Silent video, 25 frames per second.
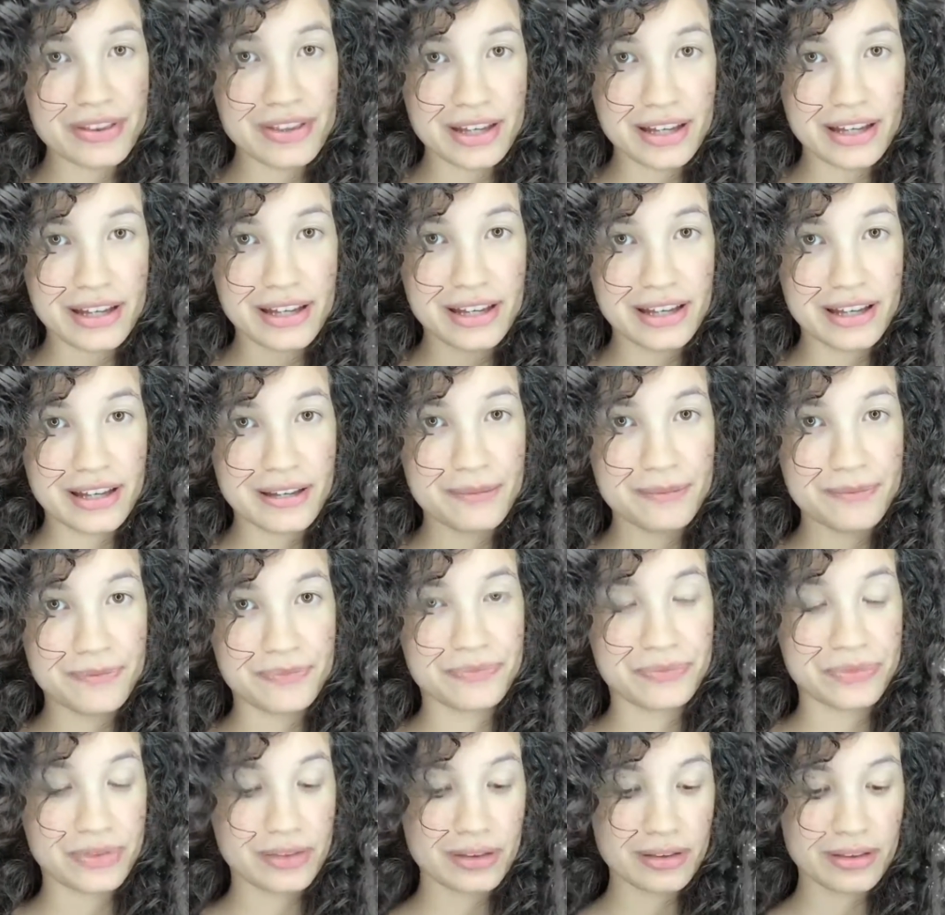the
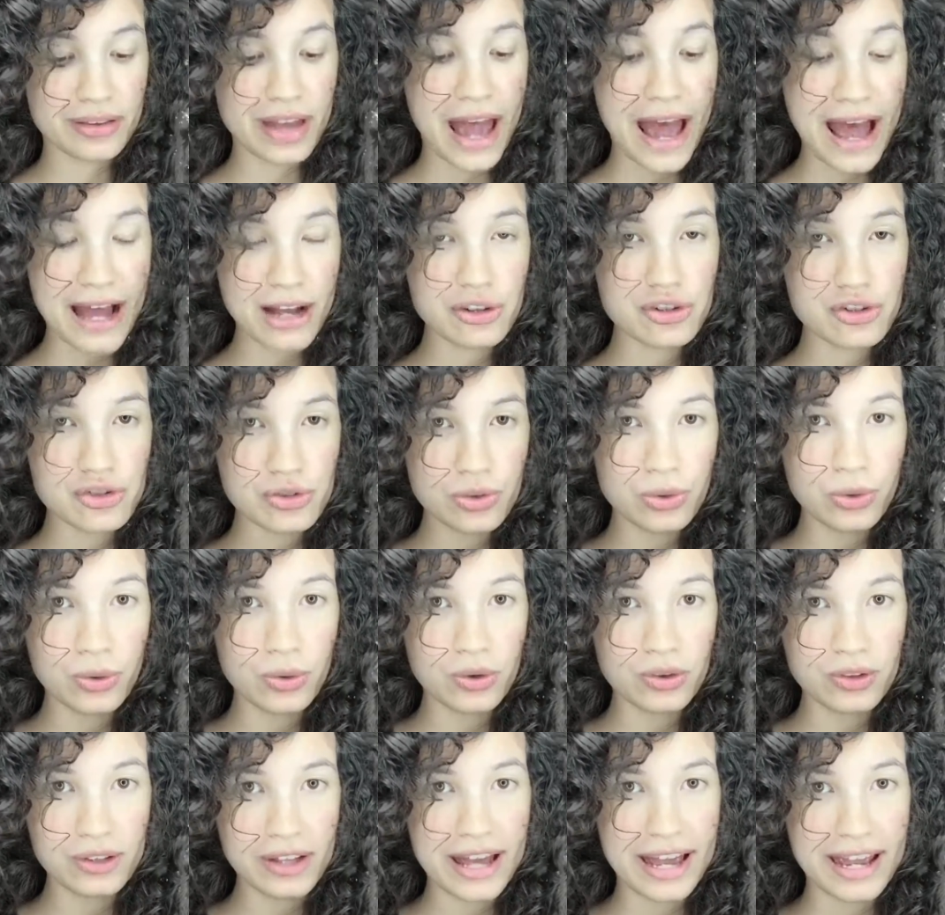the
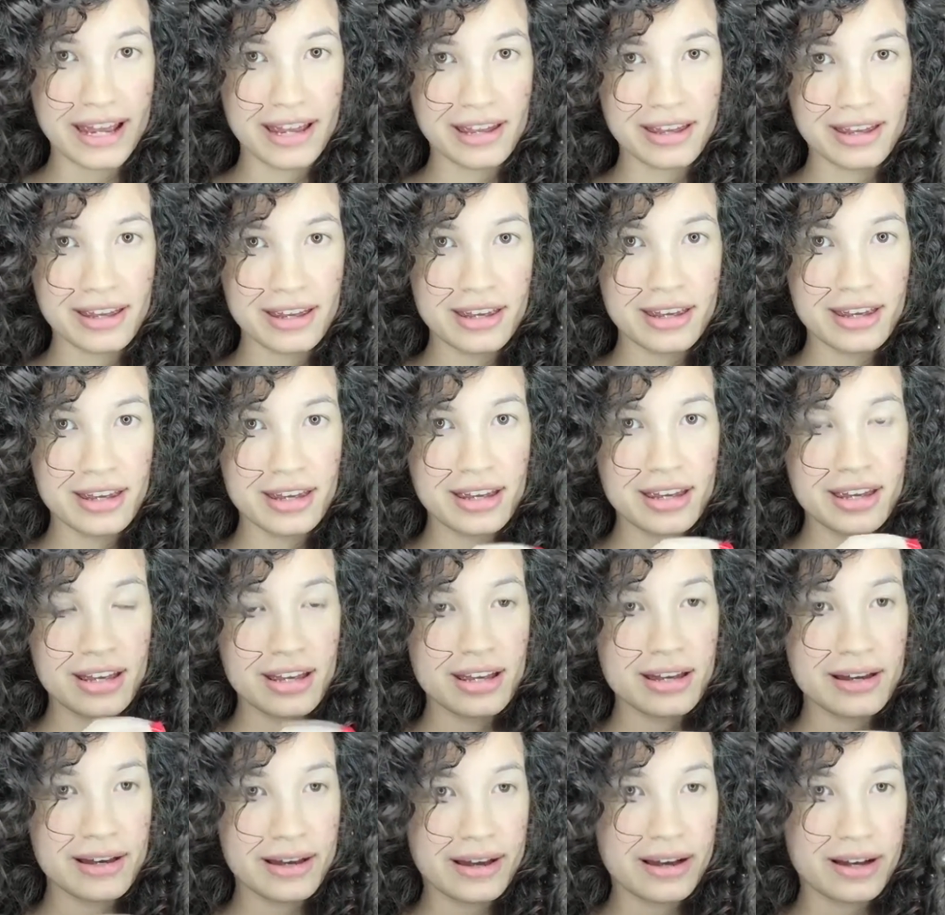actual like
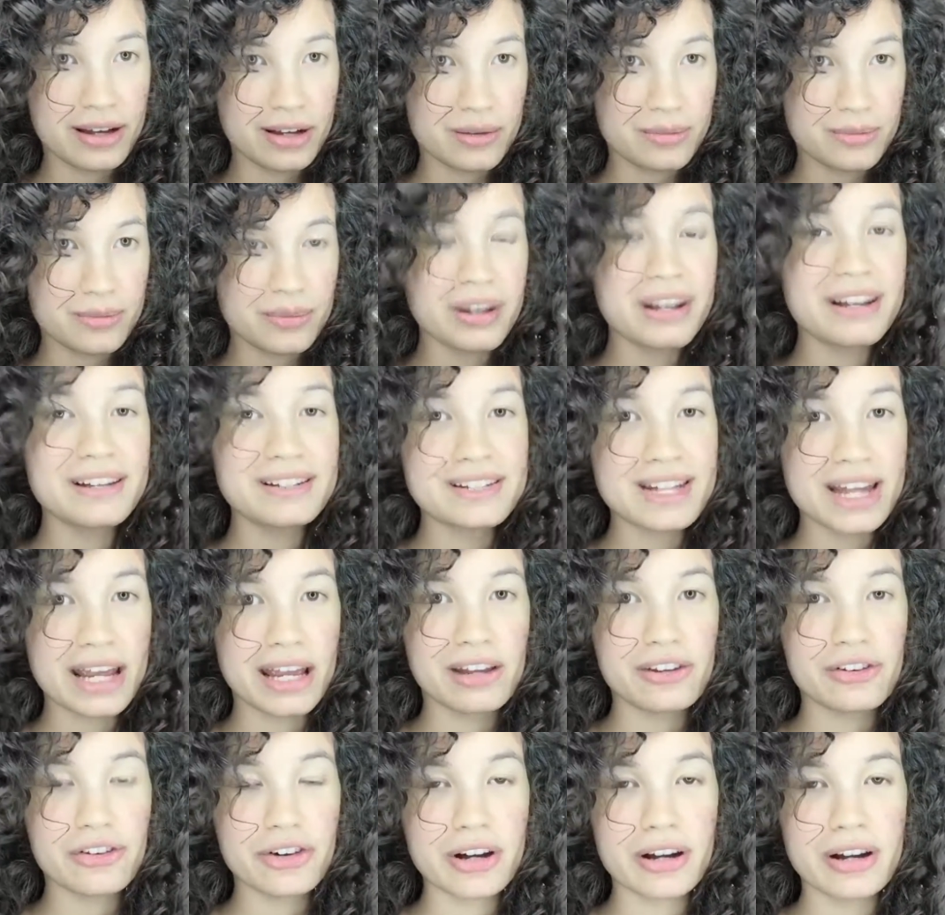um,
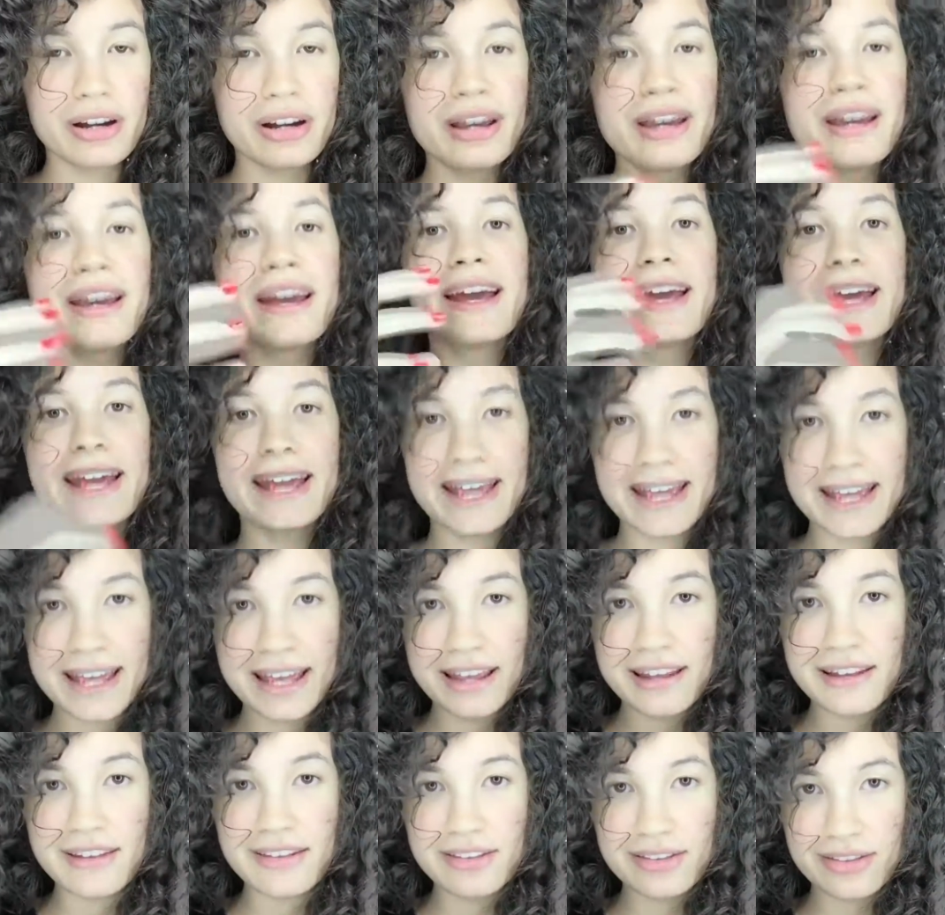container
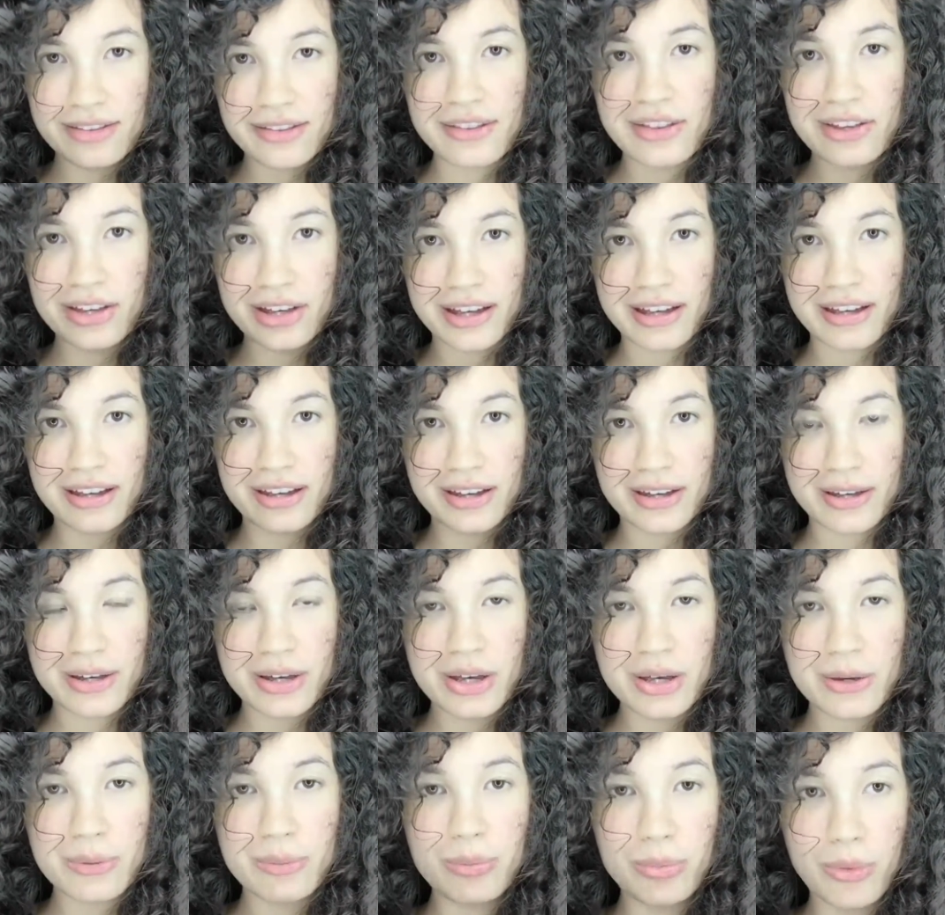in the
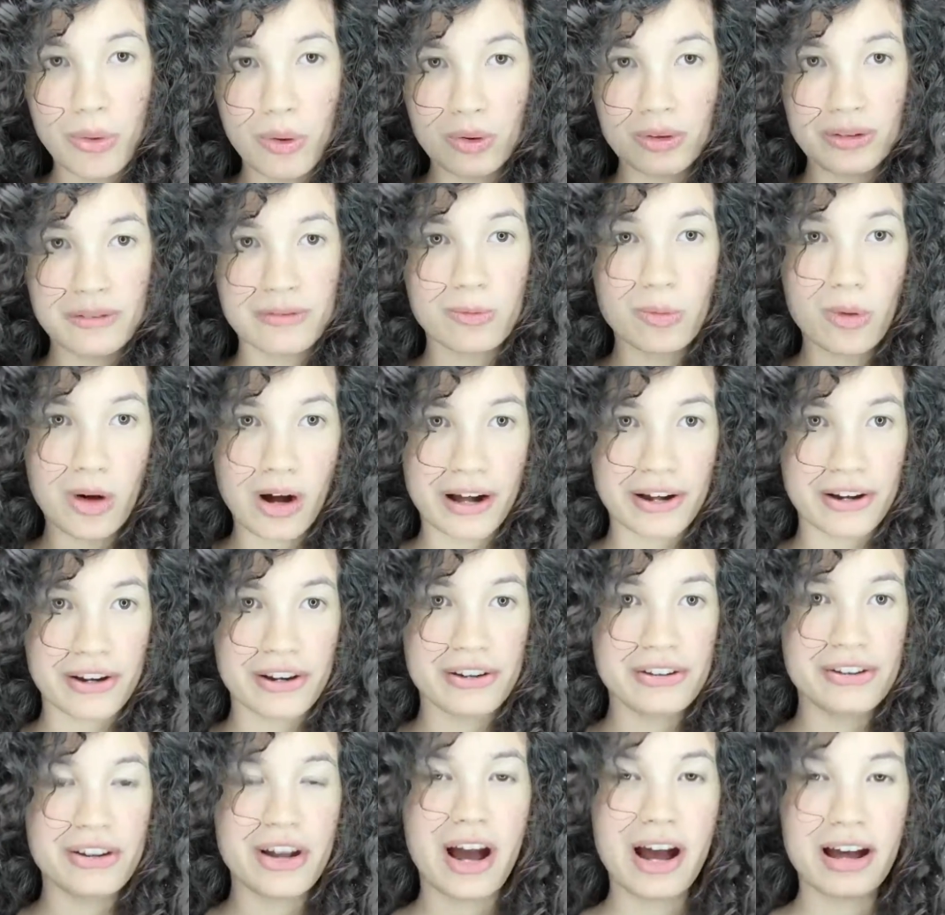bowl of water,
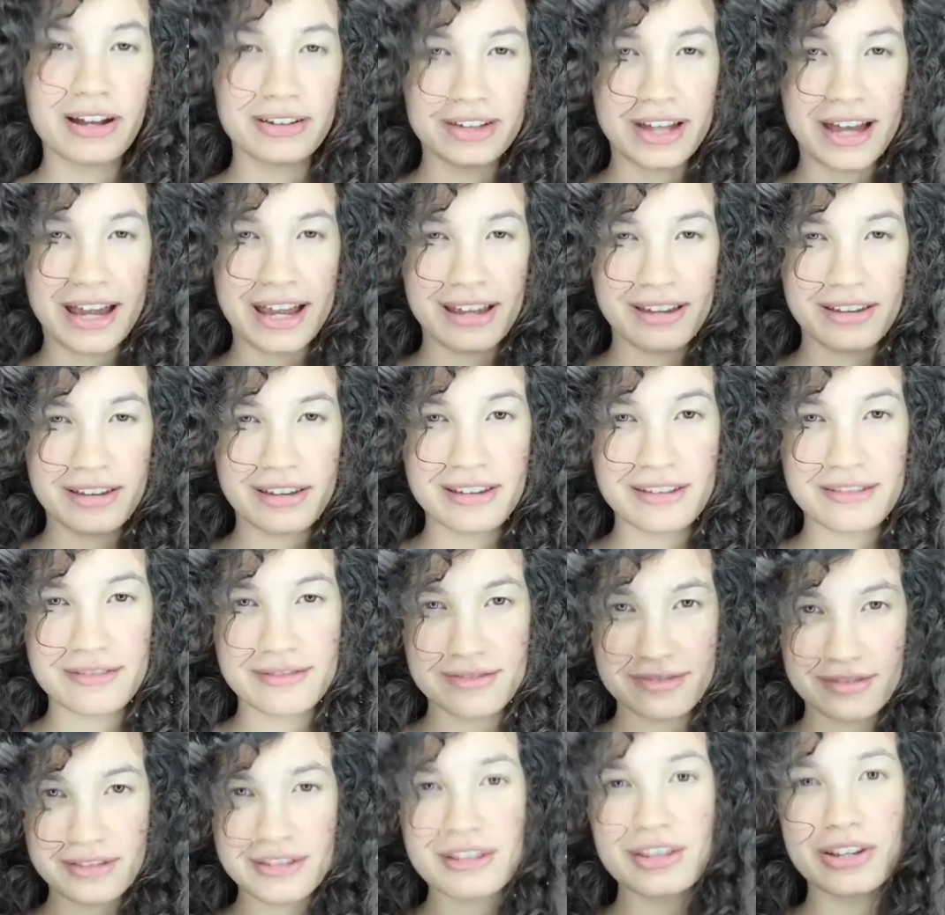not like
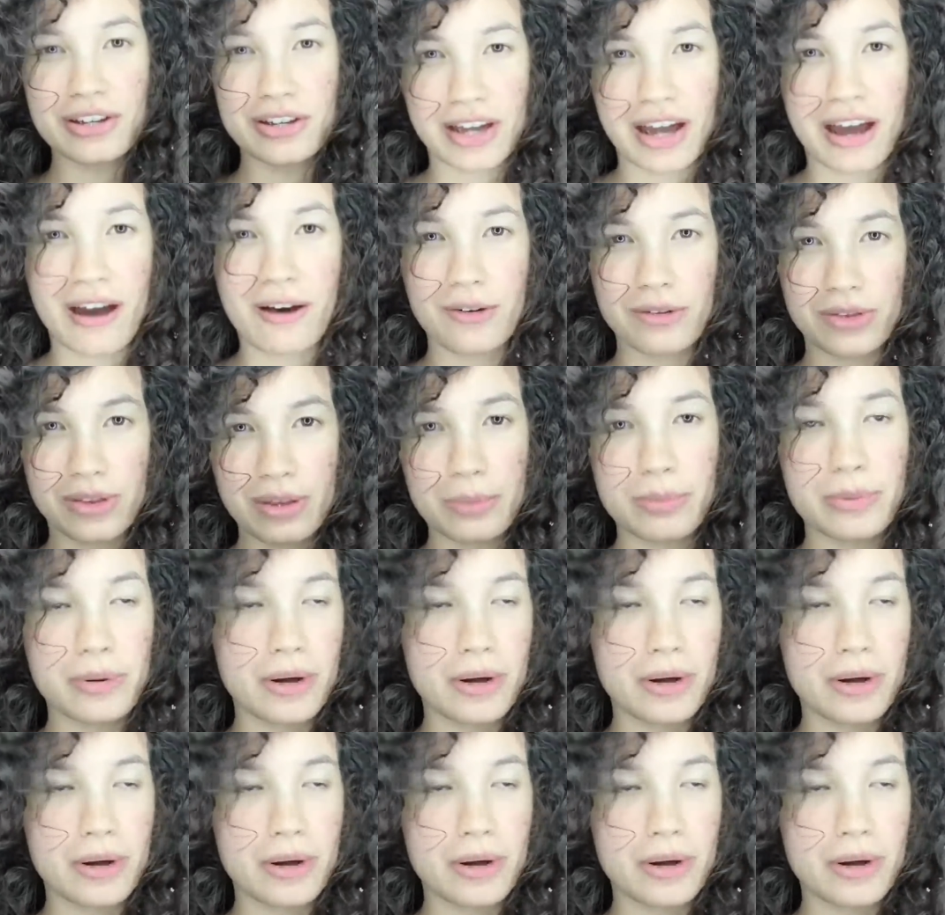took out the